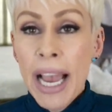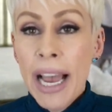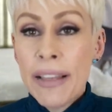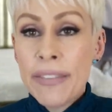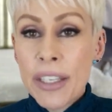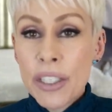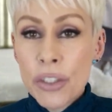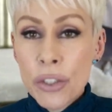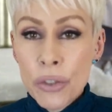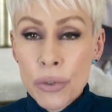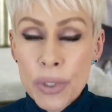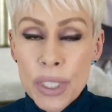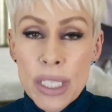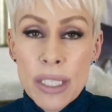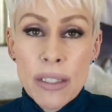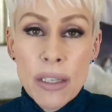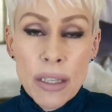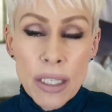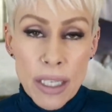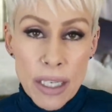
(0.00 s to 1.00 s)
and the
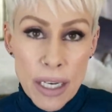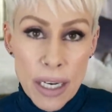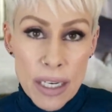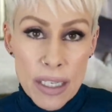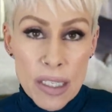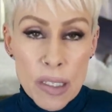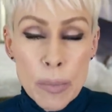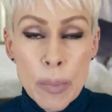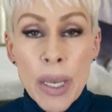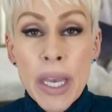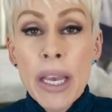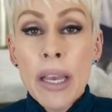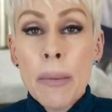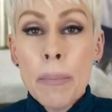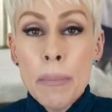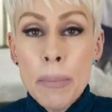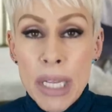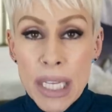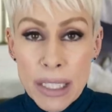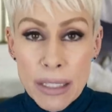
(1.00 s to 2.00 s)
degrees on the cusp
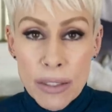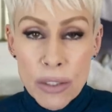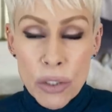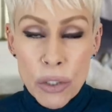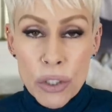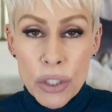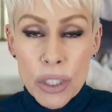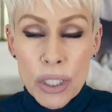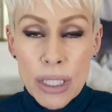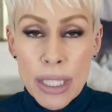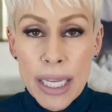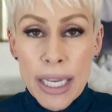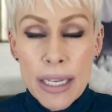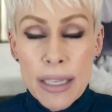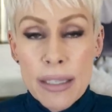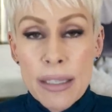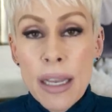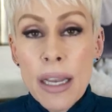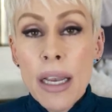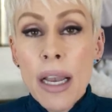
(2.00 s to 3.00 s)
mean certain
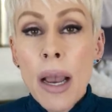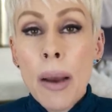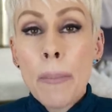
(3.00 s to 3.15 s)
things.